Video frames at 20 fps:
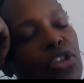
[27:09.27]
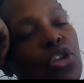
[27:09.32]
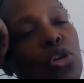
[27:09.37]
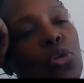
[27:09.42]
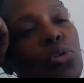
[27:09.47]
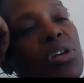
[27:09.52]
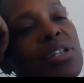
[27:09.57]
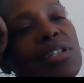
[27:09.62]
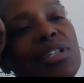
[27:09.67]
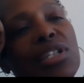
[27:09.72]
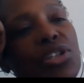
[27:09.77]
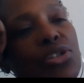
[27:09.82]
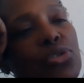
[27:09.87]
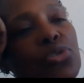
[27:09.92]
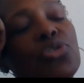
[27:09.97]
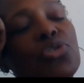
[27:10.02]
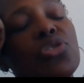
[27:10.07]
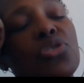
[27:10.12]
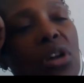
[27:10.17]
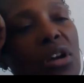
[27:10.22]
you can still
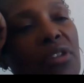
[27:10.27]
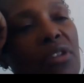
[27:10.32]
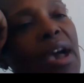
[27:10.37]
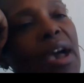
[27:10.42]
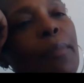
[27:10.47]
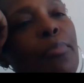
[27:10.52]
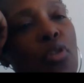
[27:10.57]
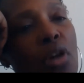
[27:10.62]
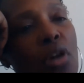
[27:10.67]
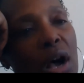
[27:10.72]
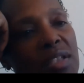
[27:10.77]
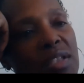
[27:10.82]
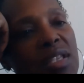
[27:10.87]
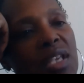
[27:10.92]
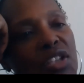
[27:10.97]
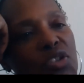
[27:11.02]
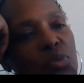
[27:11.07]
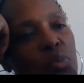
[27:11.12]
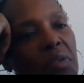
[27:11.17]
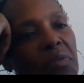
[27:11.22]
start that
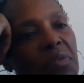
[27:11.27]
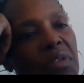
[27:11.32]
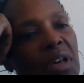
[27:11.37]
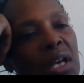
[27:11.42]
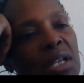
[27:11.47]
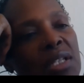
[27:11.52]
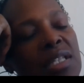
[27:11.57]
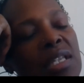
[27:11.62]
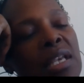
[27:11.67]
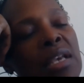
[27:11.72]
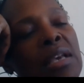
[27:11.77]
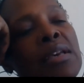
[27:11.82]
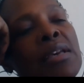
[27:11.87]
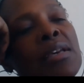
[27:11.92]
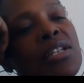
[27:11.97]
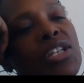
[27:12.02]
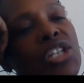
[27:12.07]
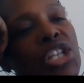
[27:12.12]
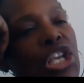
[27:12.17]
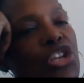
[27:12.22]
process with us.
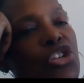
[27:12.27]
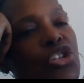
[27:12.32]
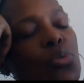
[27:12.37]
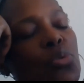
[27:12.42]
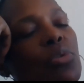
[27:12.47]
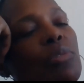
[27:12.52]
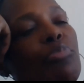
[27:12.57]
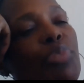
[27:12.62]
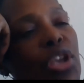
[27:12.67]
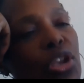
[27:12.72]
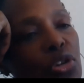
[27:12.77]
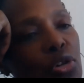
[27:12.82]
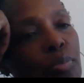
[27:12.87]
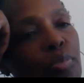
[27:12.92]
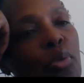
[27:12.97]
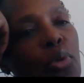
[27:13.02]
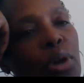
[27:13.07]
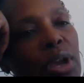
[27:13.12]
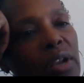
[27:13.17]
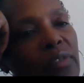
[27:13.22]
Tisha would be your point